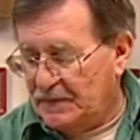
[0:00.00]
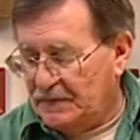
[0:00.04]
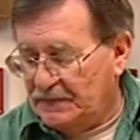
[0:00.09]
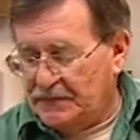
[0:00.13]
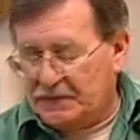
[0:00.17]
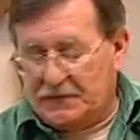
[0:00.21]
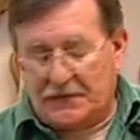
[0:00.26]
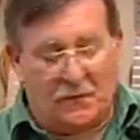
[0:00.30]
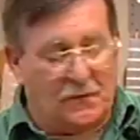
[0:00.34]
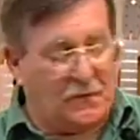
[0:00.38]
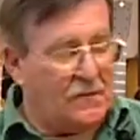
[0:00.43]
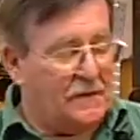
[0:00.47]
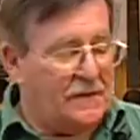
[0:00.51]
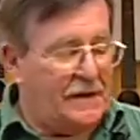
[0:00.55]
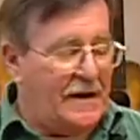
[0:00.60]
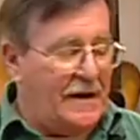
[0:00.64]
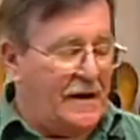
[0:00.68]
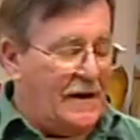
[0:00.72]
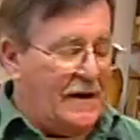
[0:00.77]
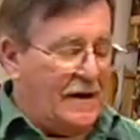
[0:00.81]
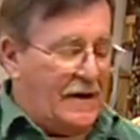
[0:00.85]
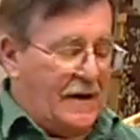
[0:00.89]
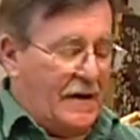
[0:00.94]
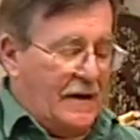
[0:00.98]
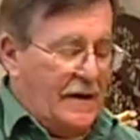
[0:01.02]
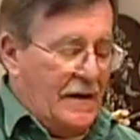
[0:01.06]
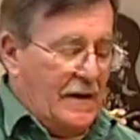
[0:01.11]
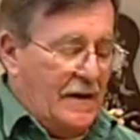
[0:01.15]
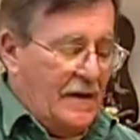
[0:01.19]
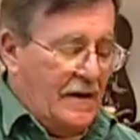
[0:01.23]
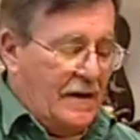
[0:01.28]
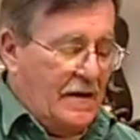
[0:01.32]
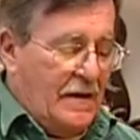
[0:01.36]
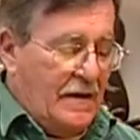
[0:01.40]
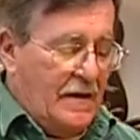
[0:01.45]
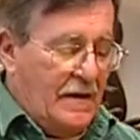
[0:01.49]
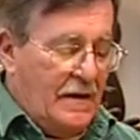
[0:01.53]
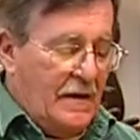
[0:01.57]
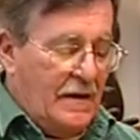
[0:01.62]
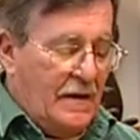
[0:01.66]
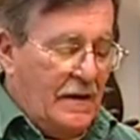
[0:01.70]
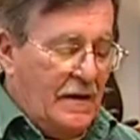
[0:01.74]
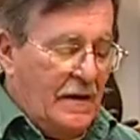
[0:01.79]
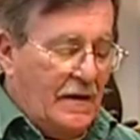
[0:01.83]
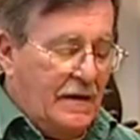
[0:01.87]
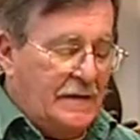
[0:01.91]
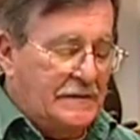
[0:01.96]
tool here,
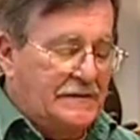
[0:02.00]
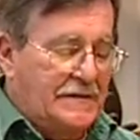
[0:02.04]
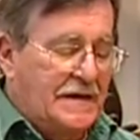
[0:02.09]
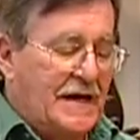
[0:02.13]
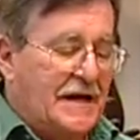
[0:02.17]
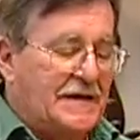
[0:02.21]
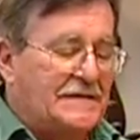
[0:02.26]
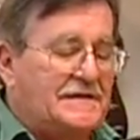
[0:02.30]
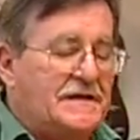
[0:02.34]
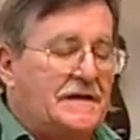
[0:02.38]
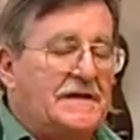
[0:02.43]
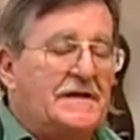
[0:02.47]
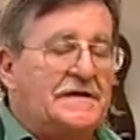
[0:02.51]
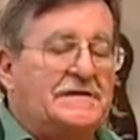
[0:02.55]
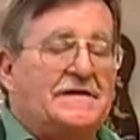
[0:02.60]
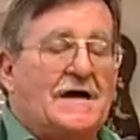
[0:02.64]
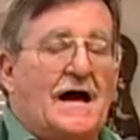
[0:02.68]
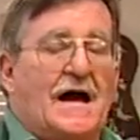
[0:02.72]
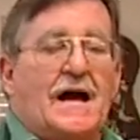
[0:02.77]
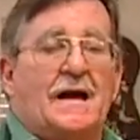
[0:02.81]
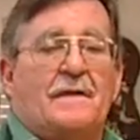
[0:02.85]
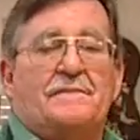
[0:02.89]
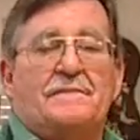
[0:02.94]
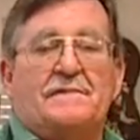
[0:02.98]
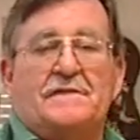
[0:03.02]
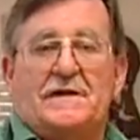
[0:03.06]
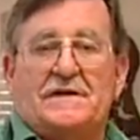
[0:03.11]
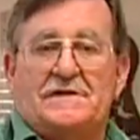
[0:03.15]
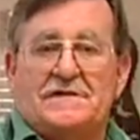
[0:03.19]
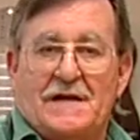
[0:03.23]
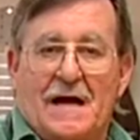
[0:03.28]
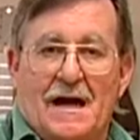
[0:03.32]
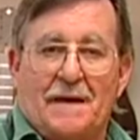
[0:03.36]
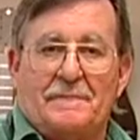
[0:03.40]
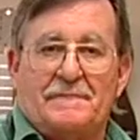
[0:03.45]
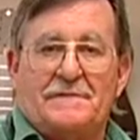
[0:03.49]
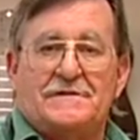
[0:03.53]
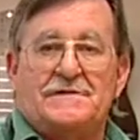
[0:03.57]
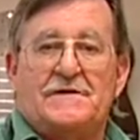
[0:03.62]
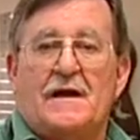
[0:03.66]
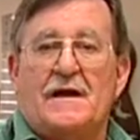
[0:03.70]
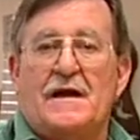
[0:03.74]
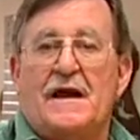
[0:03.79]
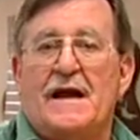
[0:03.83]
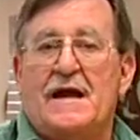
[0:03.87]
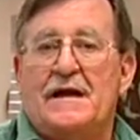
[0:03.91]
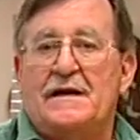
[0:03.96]
to get to the top is
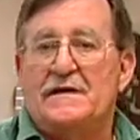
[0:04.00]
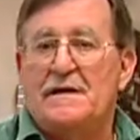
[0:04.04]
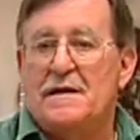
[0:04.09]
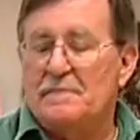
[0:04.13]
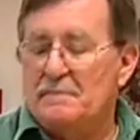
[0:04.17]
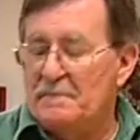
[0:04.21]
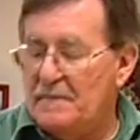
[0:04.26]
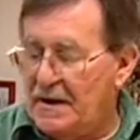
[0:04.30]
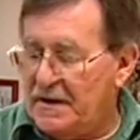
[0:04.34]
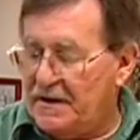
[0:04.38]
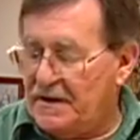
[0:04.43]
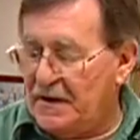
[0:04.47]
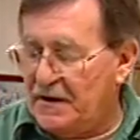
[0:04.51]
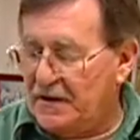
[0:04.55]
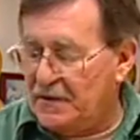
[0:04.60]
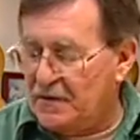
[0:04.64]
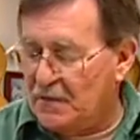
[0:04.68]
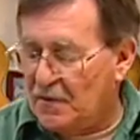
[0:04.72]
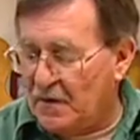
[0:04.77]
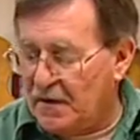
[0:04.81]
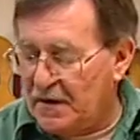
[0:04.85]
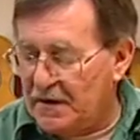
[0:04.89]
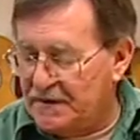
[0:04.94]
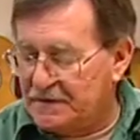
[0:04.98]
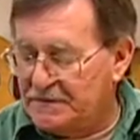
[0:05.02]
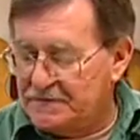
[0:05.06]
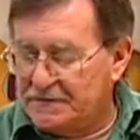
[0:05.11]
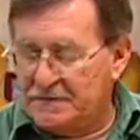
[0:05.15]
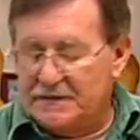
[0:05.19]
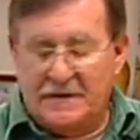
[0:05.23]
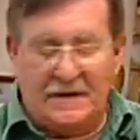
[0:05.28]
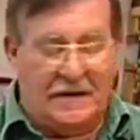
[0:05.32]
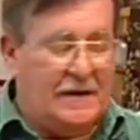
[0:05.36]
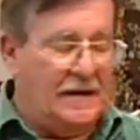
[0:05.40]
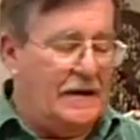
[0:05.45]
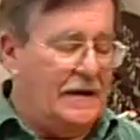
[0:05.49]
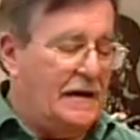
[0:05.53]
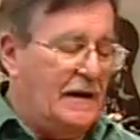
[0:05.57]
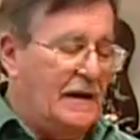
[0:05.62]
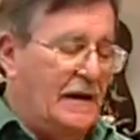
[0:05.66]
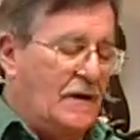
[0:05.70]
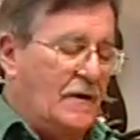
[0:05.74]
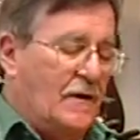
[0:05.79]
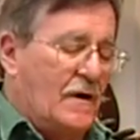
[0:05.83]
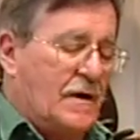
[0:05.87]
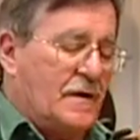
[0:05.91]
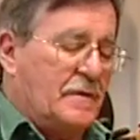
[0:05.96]
going to end up making a noise,
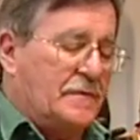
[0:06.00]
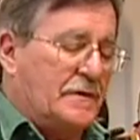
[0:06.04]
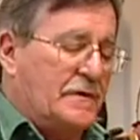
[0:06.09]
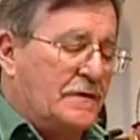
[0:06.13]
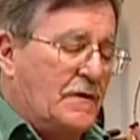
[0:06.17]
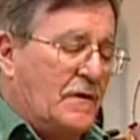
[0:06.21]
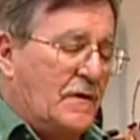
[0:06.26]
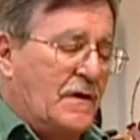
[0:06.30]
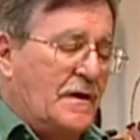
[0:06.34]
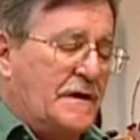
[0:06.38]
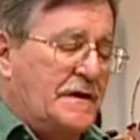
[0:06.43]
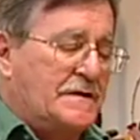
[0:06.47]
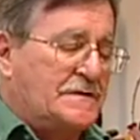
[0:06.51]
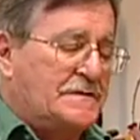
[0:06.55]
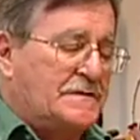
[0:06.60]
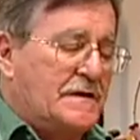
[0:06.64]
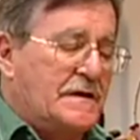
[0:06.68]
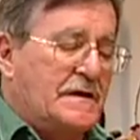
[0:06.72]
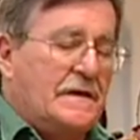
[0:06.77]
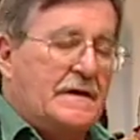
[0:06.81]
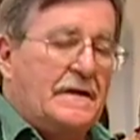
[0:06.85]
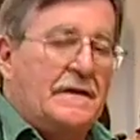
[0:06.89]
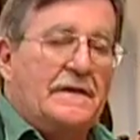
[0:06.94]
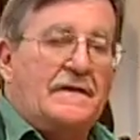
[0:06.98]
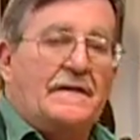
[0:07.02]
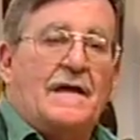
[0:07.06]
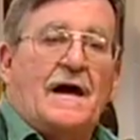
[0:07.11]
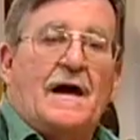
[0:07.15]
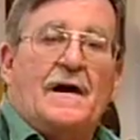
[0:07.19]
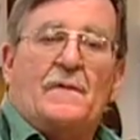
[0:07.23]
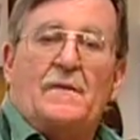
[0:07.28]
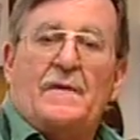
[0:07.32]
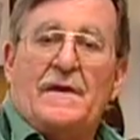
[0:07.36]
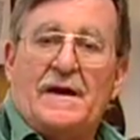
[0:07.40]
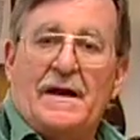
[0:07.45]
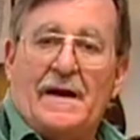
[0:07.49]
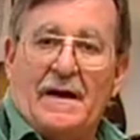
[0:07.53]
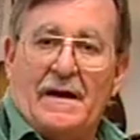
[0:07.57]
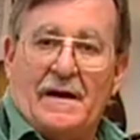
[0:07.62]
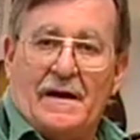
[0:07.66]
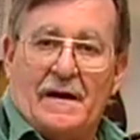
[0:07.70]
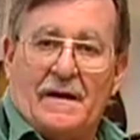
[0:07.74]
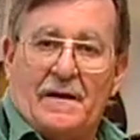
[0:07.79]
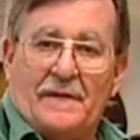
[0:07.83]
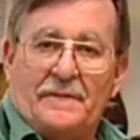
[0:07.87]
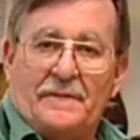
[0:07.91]
an audible noise that we hear.